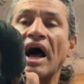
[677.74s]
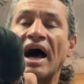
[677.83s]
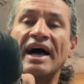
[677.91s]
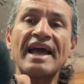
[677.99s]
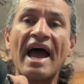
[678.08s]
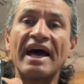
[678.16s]

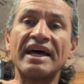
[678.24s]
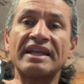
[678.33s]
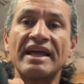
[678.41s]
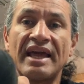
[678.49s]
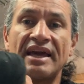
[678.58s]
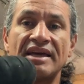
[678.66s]
I had
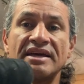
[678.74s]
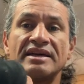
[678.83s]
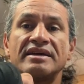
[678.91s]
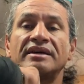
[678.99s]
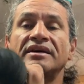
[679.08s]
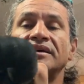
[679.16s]

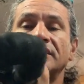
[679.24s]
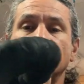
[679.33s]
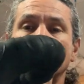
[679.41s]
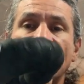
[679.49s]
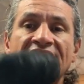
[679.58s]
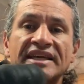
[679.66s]
a
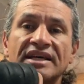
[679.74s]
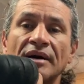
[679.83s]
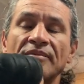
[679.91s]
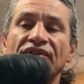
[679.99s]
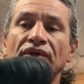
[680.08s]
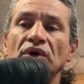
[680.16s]
lady
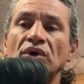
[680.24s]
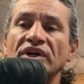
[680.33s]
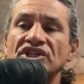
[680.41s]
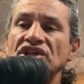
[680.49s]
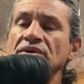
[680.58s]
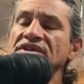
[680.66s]
come through
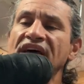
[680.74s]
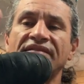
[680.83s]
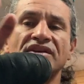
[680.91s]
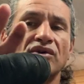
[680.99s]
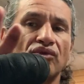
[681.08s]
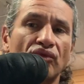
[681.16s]
and she was
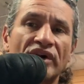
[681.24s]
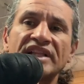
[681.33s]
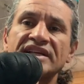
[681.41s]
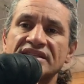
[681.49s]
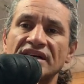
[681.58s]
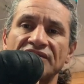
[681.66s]
having a
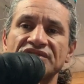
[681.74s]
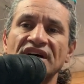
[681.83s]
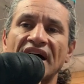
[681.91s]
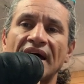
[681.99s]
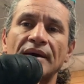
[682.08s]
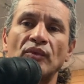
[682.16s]
really tough
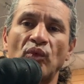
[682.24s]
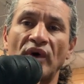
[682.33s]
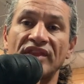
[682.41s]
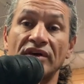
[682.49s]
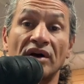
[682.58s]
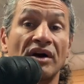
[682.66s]
time
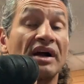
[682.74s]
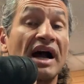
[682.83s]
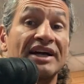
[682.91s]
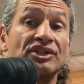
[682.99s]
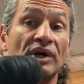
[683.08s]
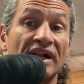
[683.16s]
with her
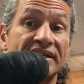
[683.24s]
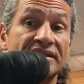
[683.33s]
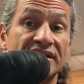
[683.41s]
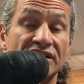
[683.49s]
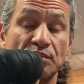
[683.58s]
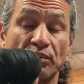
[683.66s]
hydraulic
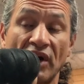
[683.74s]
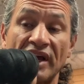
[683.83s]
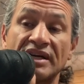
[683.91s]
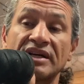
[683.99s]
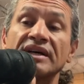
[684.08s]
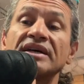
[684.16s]
disc
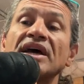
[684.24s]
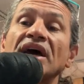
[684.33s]
brake.